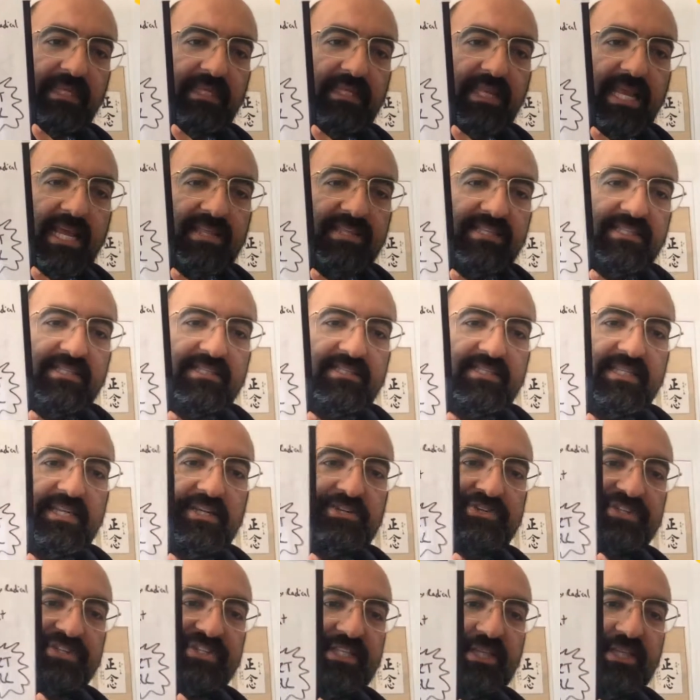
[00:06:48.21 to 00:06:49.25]
Now, this is an
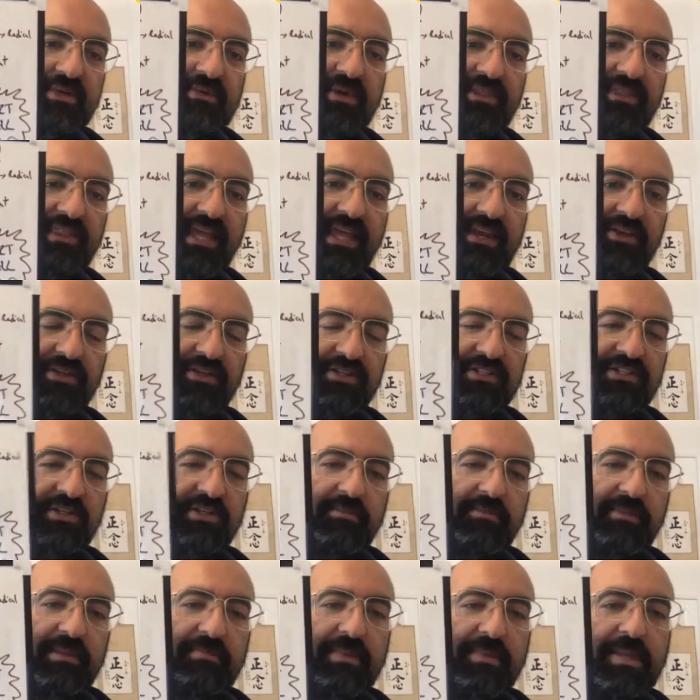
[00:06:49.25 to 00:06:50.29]
interesting one that not so
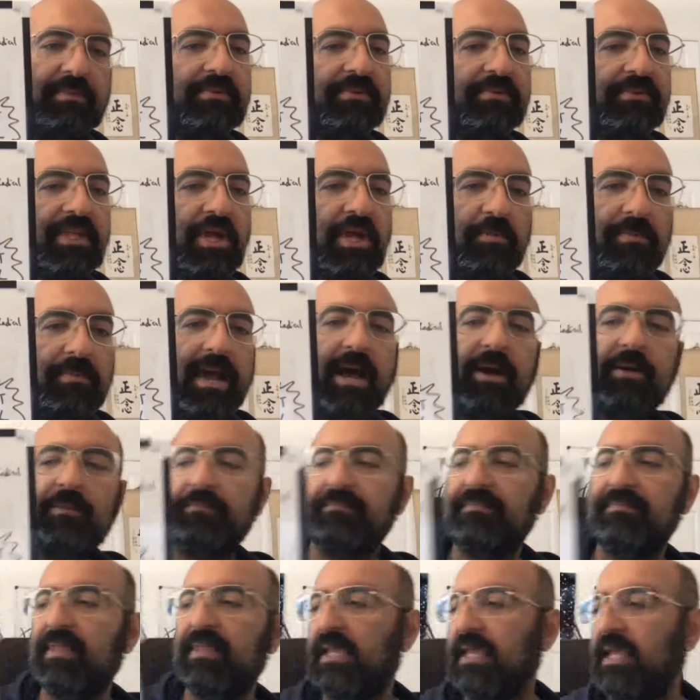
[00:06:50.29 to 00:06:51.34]
many people know about,
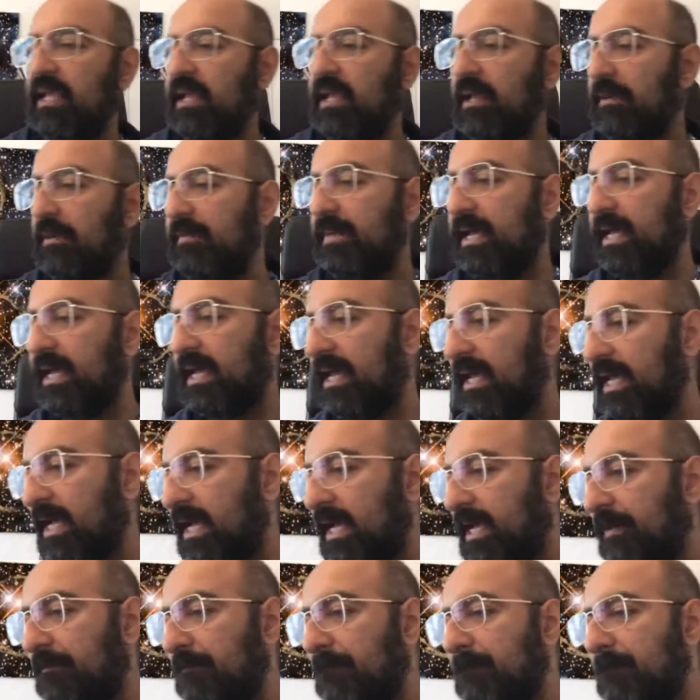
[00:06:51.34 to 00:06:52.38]
but
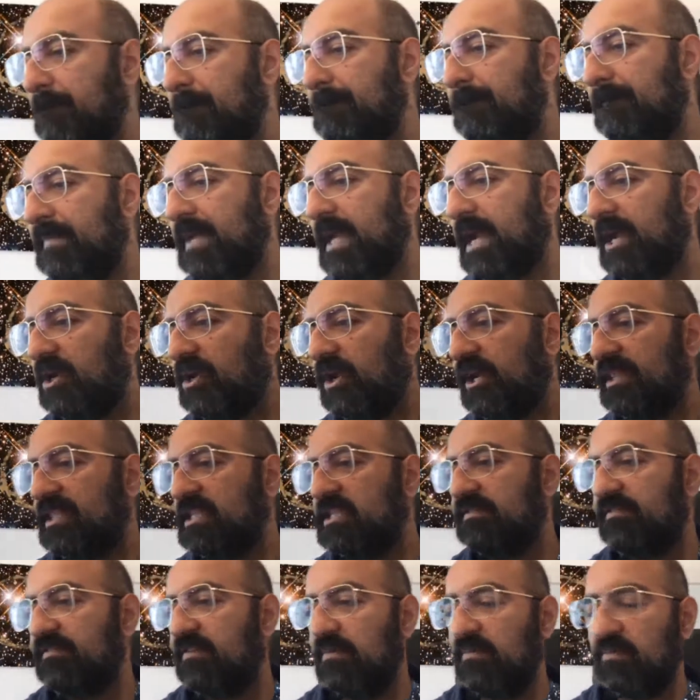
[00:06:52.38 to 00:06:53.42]
I got
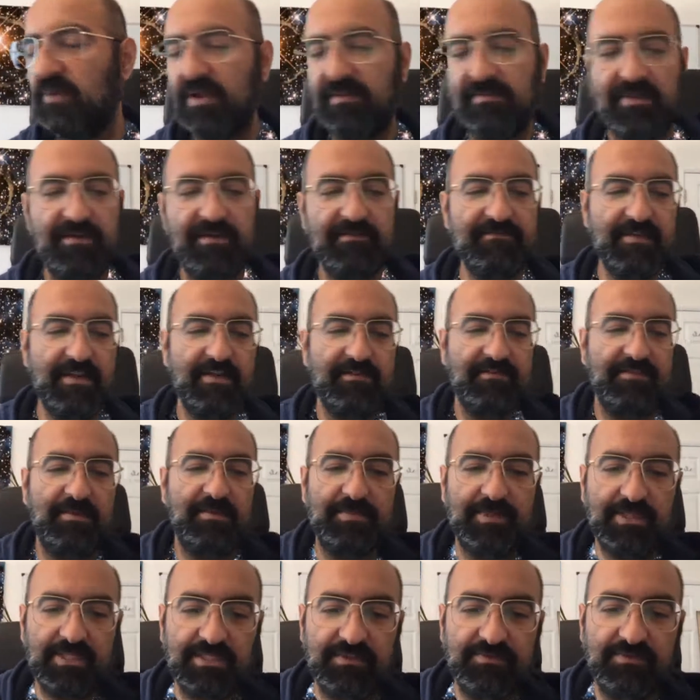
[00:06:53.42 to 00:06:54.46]
this from one of my
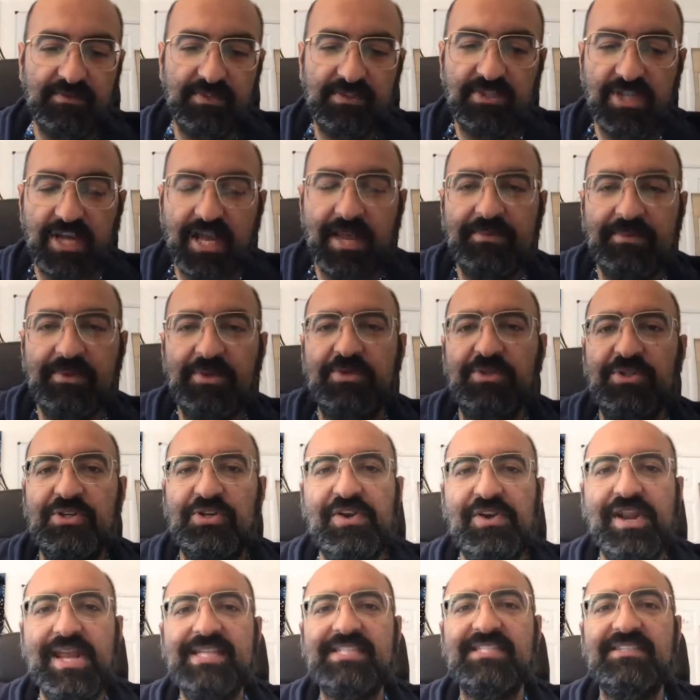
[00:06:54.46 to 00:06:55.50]
favorite books of all time called
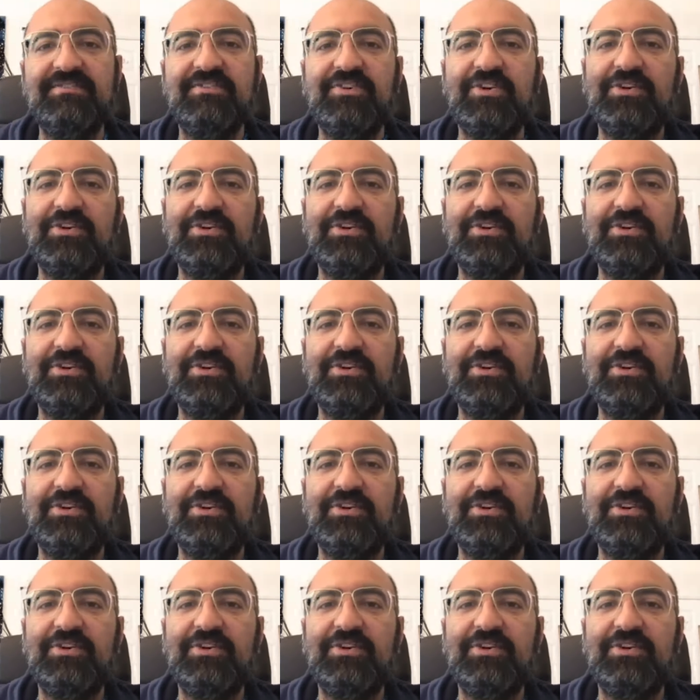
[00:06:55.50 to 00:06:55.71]
Creative